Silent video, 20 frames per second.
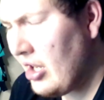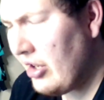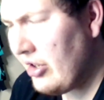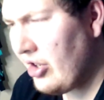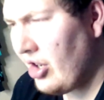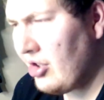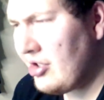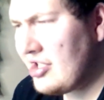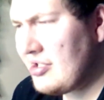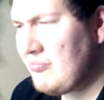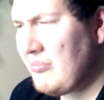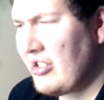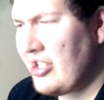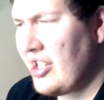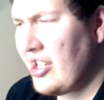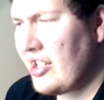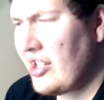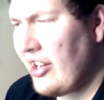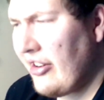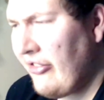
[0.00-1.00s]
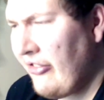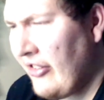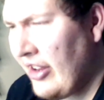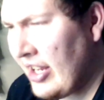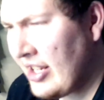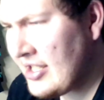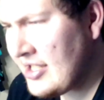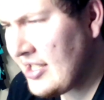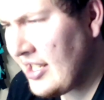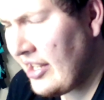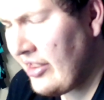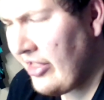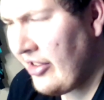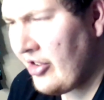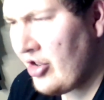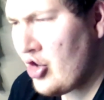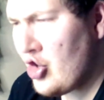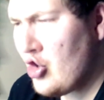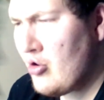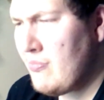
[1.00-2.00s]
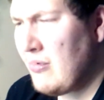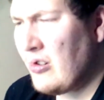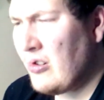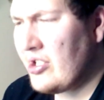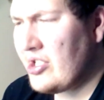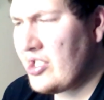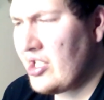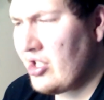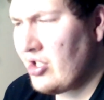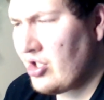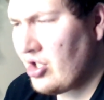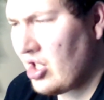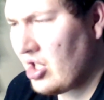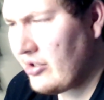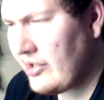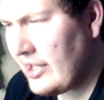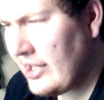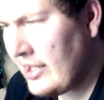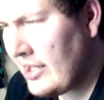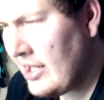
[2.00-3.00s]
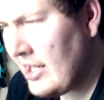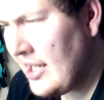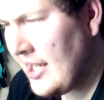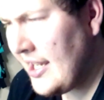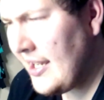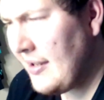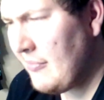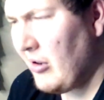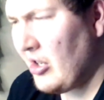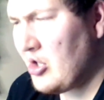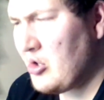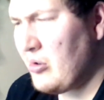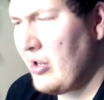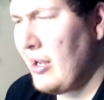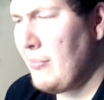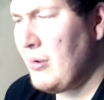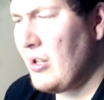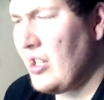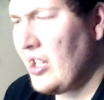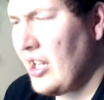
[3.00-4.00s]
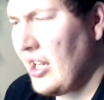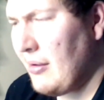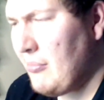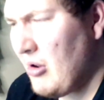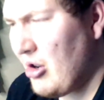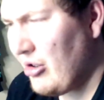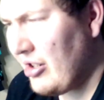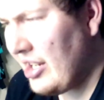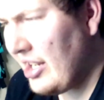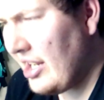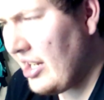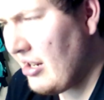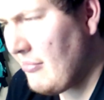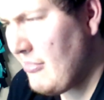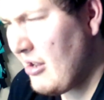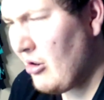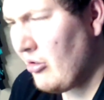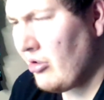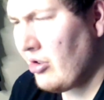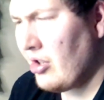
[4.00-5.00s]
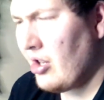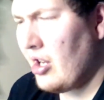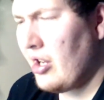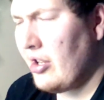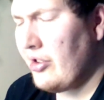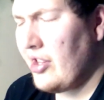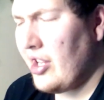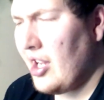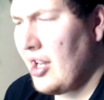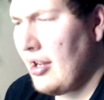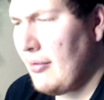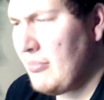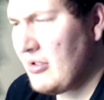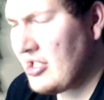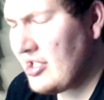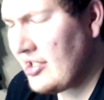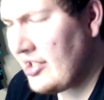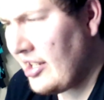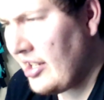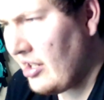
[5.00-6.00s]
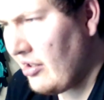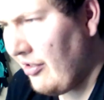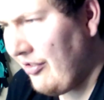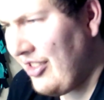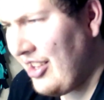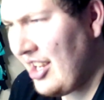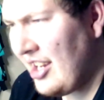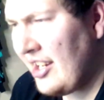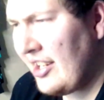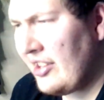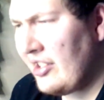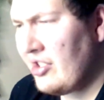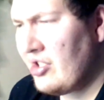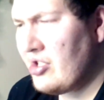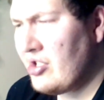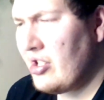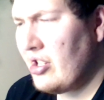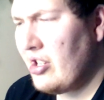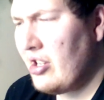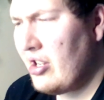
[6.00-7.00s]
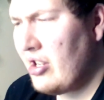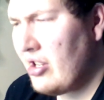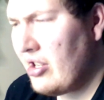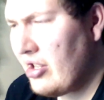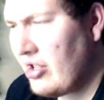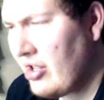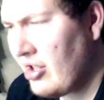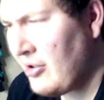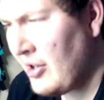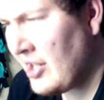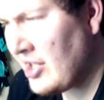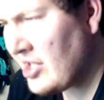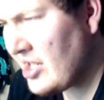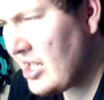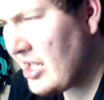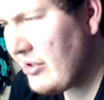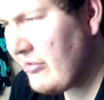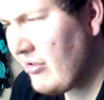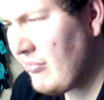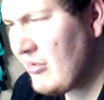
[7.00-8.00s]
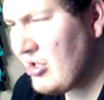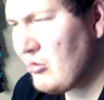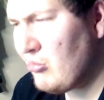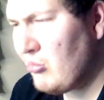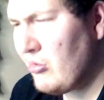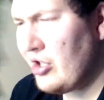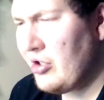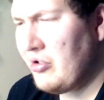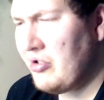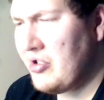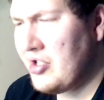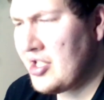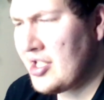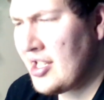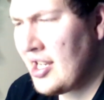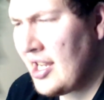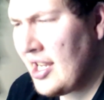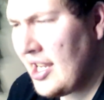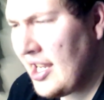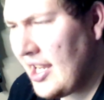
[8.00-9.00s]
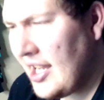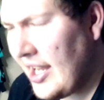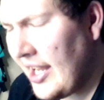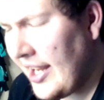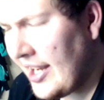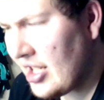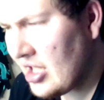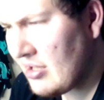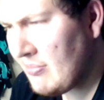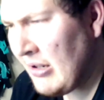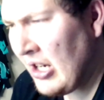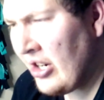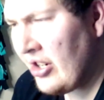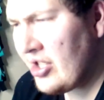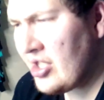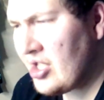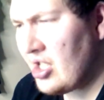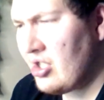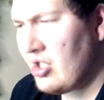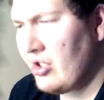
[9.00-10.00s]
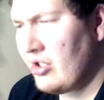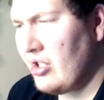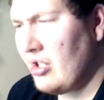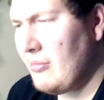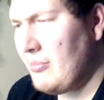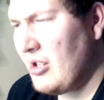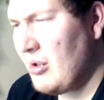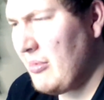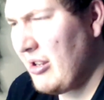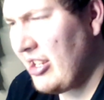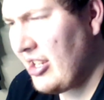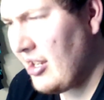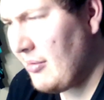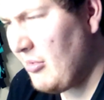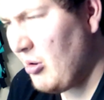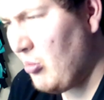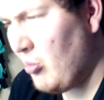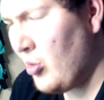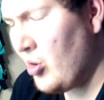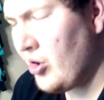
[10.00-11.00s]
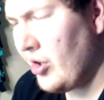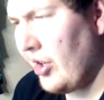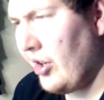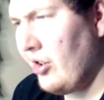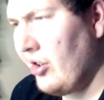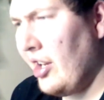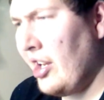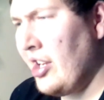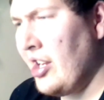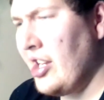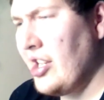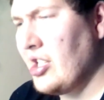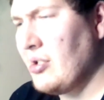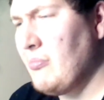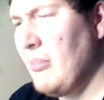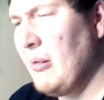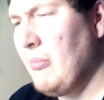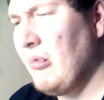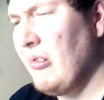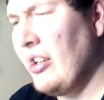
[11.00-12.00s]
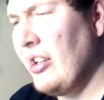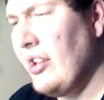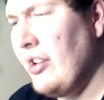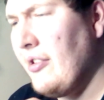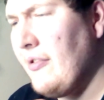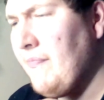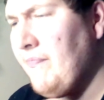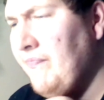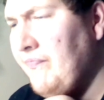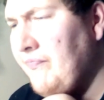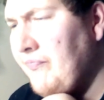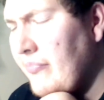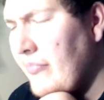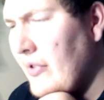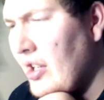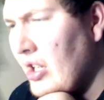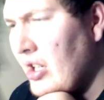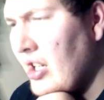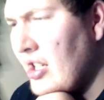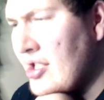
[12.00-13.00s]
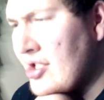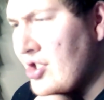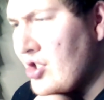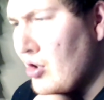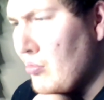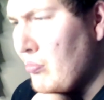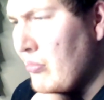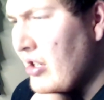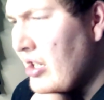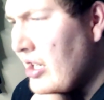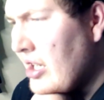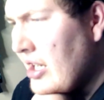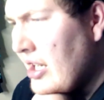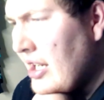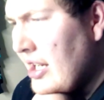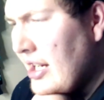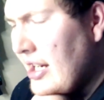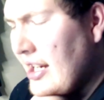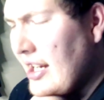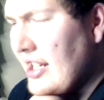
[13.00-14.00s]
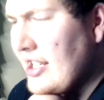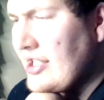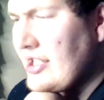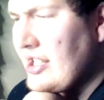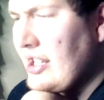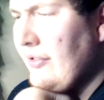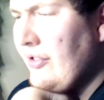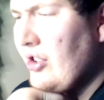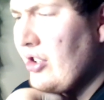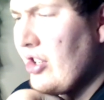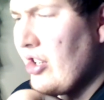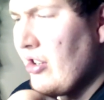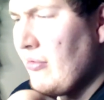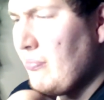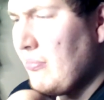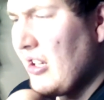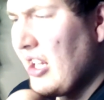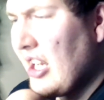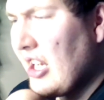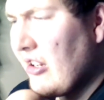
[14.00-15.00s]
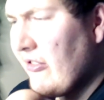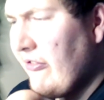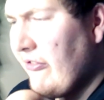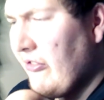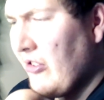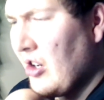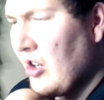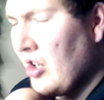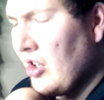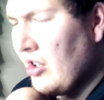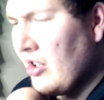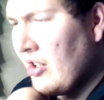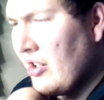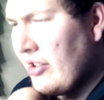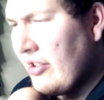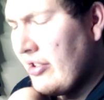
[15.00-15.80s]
Taurus protected Fix and their newborn Centaura by trapping Chimera in a mountain on the opposite end of the island. Though he died from his wounds, he inspired Centaura to become a warrior in his memory. Costume. He's covered in black fur.